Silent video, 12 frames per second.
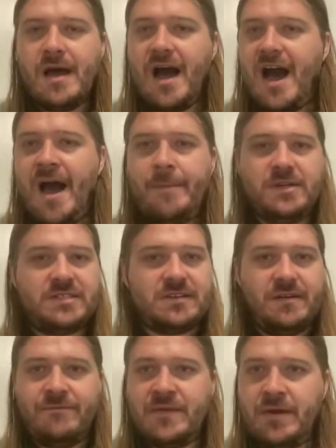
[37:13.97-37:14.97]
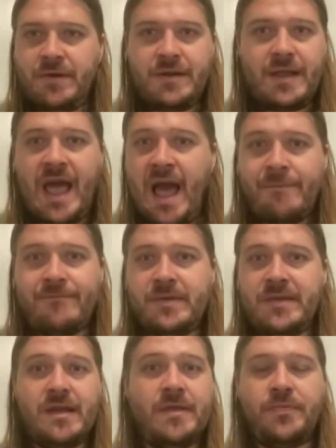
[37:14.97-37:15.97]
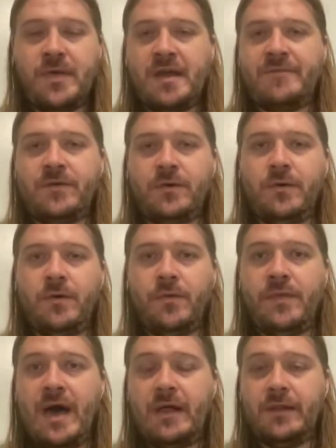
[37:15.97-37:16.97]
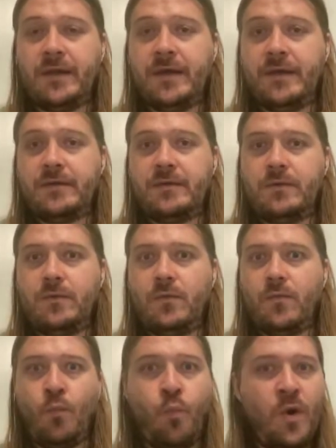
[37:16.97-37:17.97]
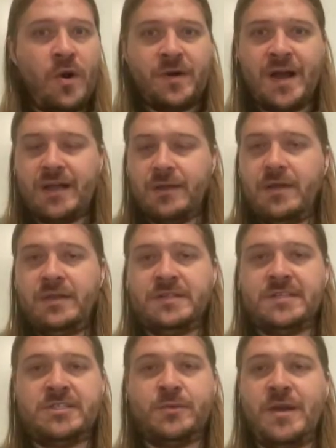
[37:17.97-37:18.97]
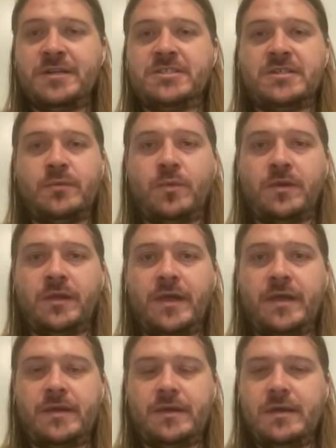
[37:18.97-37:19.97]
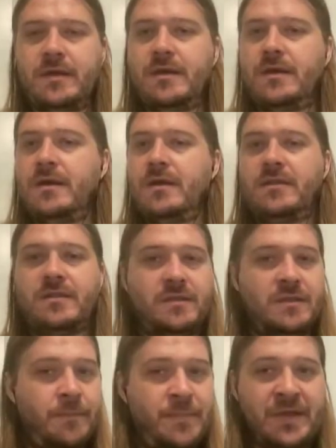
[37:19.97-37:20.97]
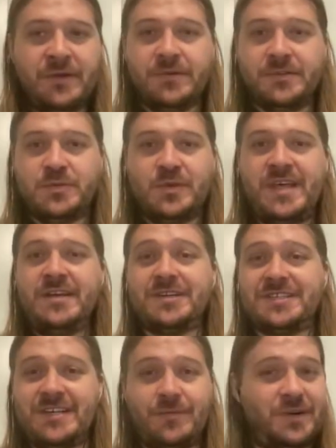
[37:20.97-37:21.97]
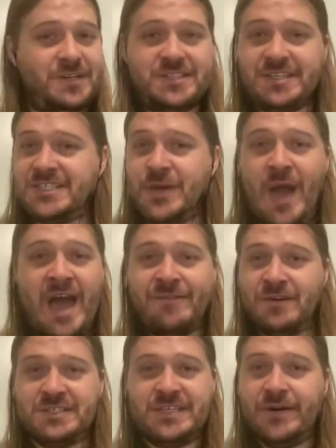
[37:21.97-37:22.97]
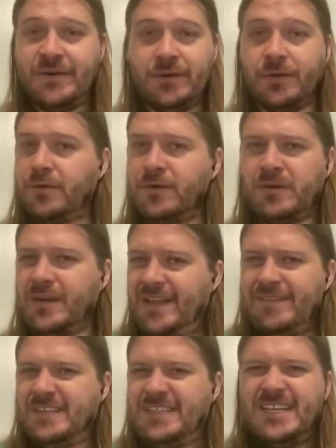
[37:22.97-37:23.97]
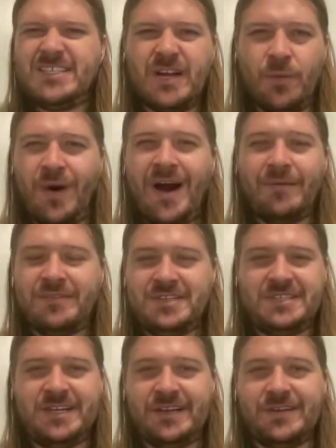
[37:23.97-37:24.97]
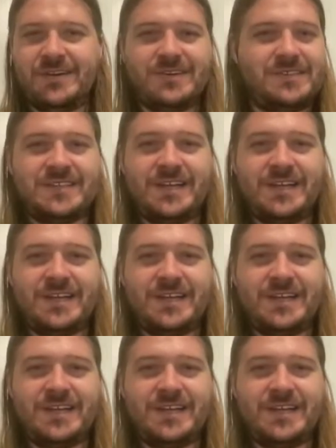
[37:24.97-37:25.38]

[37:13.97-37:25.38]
I'm just very happy and thankful that like we're not in a situation where like the Bengals with Hendrickson, where it's just so adversarial, or even TJ Watt with the Steelers.